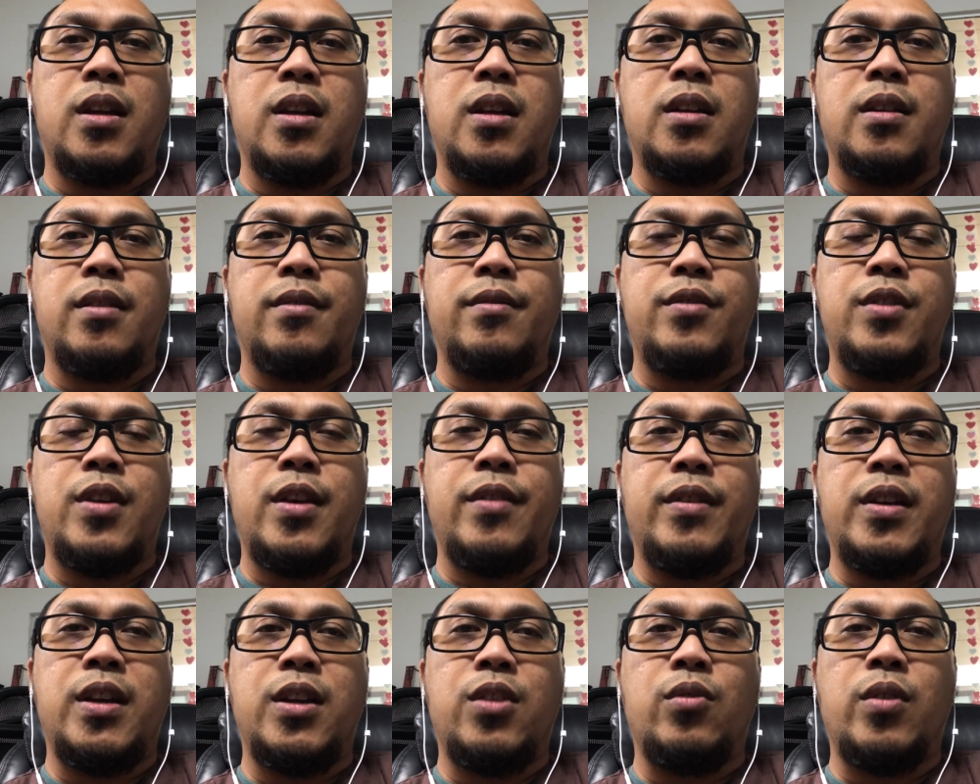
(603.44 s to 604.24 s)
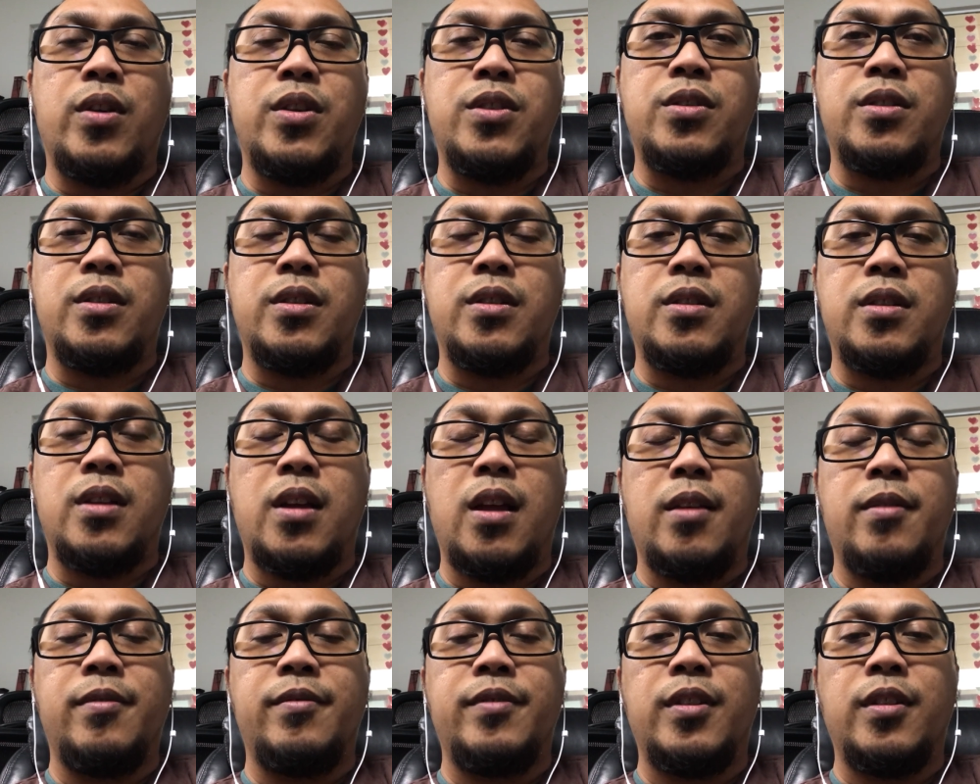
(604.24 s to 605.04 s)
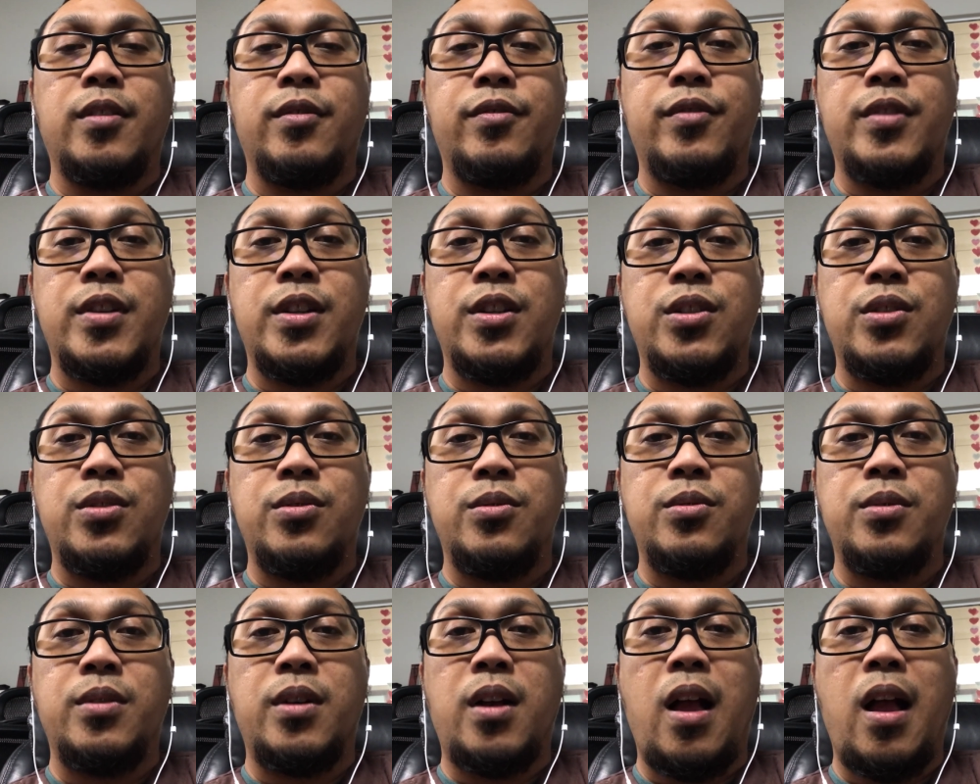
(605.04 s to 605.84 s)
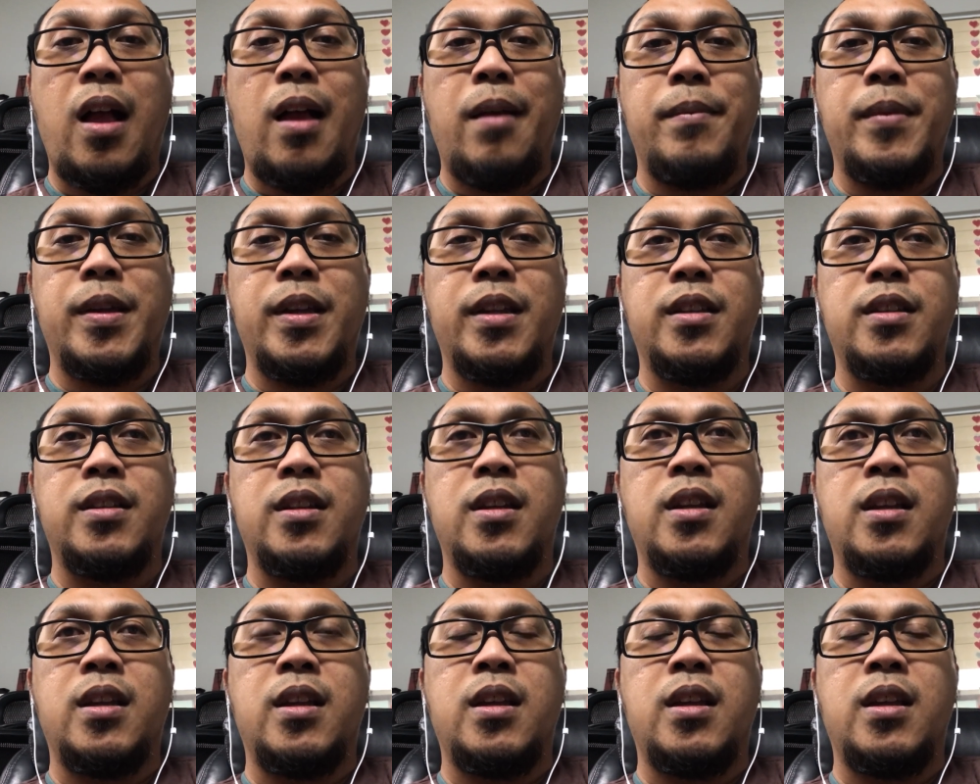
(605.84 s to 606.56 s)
And if you have any questions, uh, feel free to comment